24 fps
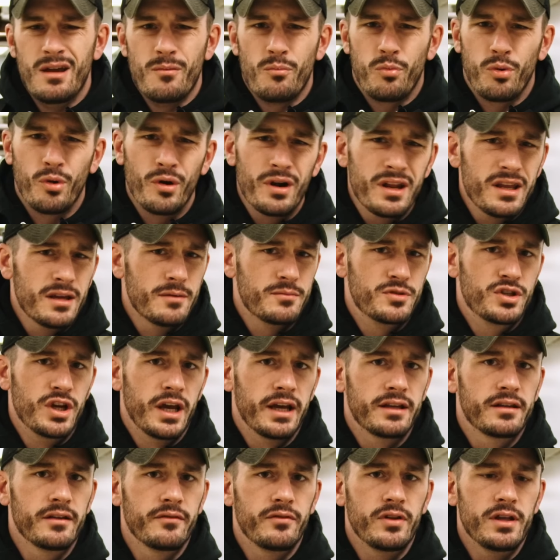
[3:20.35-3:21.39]
pretty
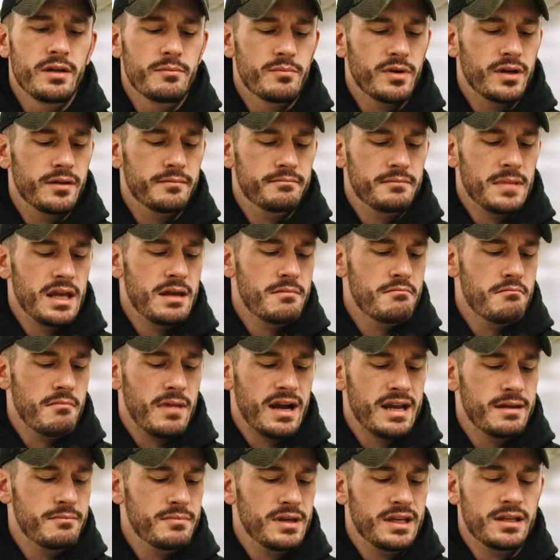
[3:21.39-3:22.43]
objectively, but it
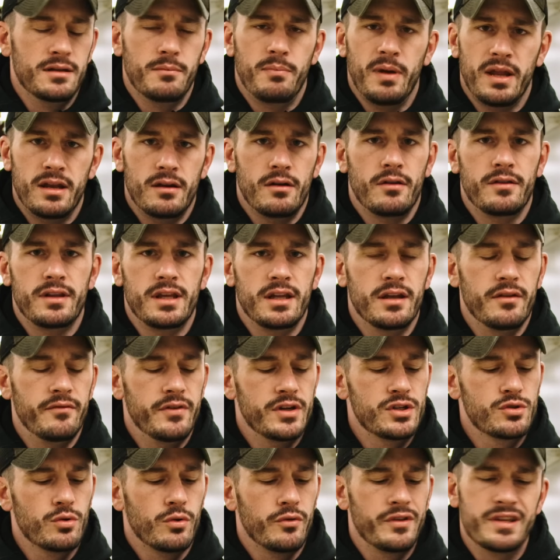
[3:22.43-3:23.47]
might be dependent on the
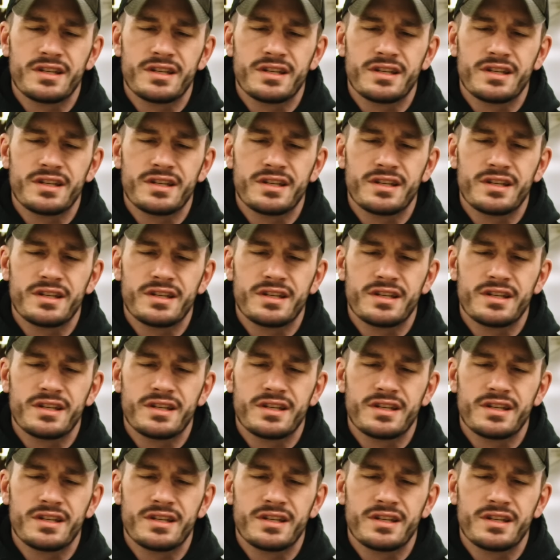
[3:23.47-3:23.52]
individual.